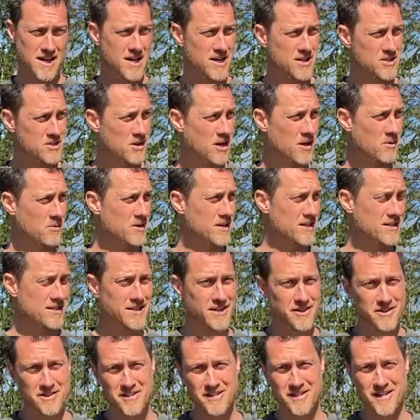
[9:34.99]
So I want to
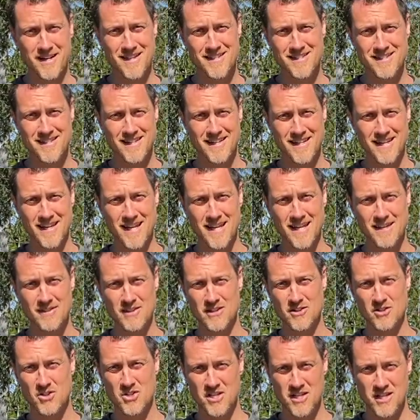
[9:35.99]
tell you guys today
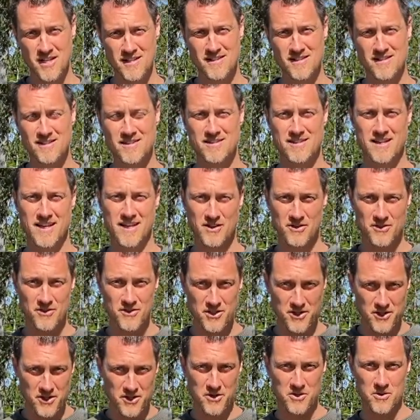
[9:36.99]
that Jesus tells
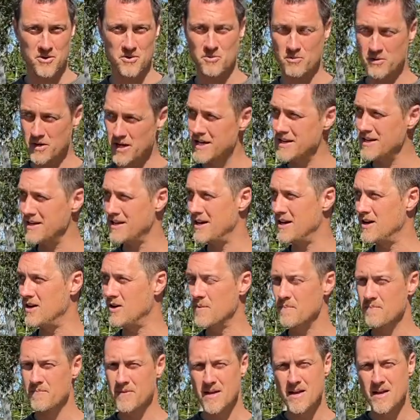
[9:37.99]
you right
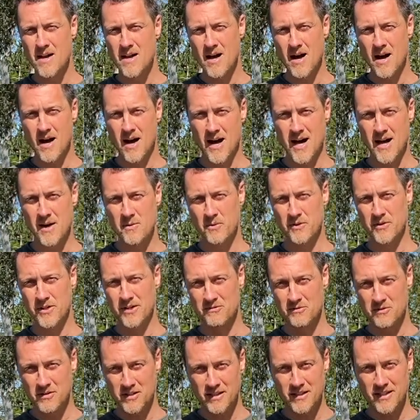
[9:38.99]
now, I will
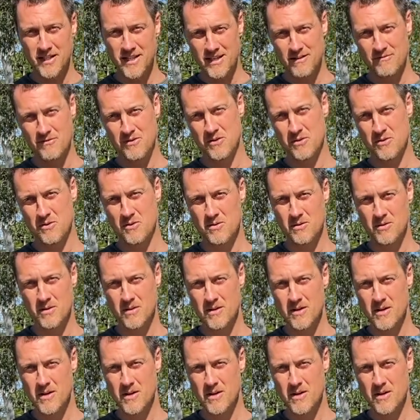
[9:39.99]
never leave you.